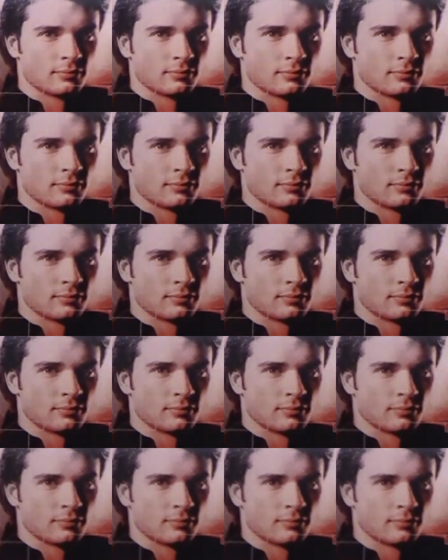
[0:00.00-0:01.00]

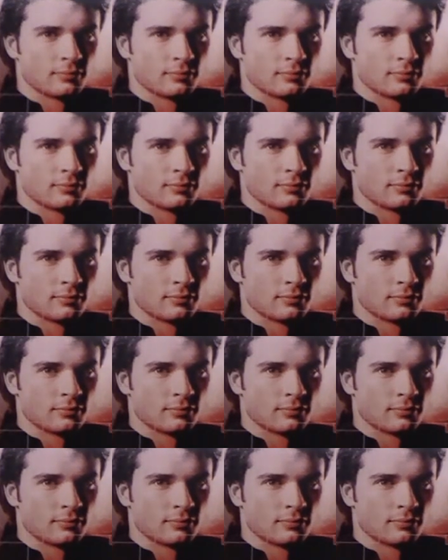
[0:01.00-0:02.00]

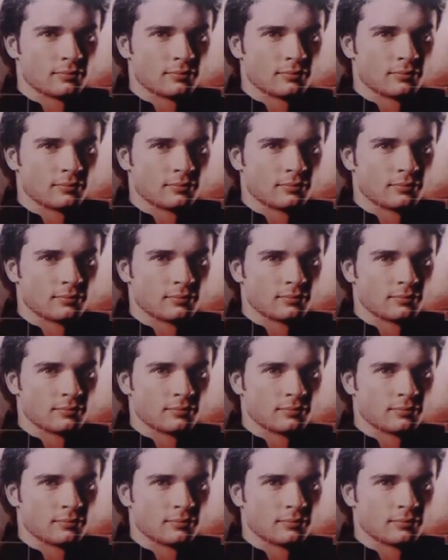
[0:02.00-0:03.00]

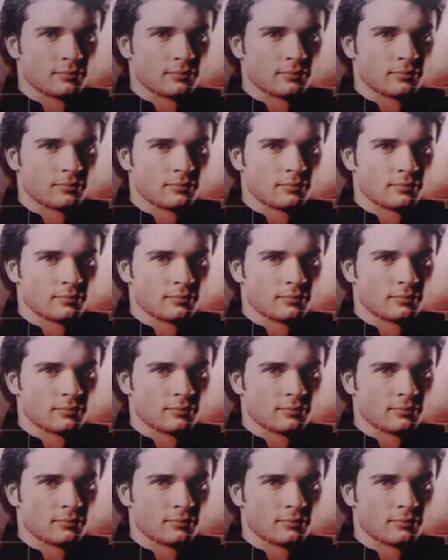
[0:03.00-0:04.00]

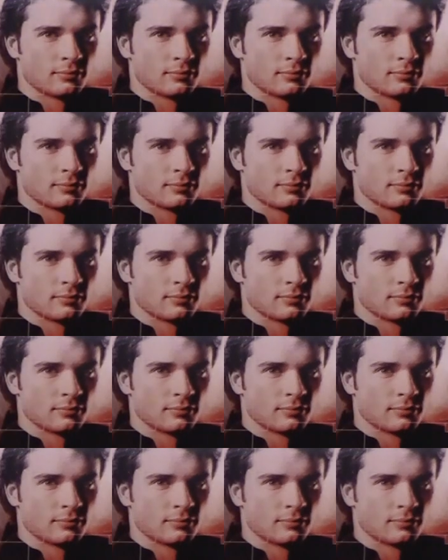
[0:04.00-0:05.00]

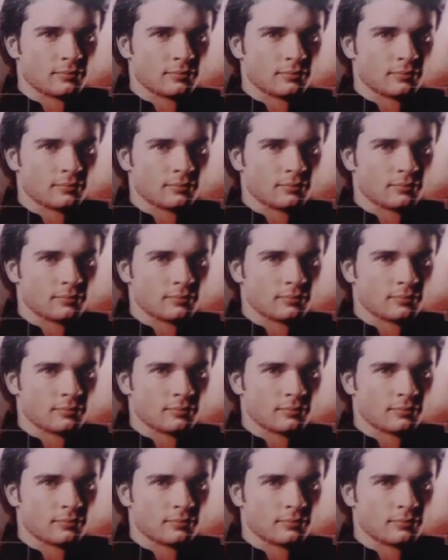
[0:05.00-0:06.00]

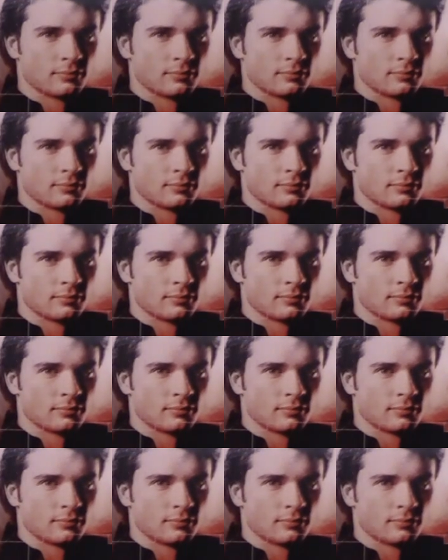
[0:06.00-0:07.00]

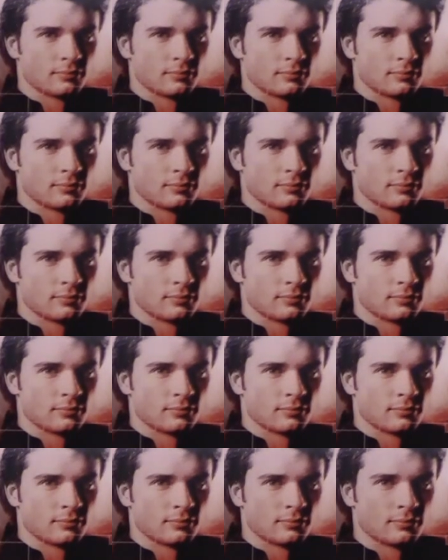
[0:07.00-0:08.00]
[no speech]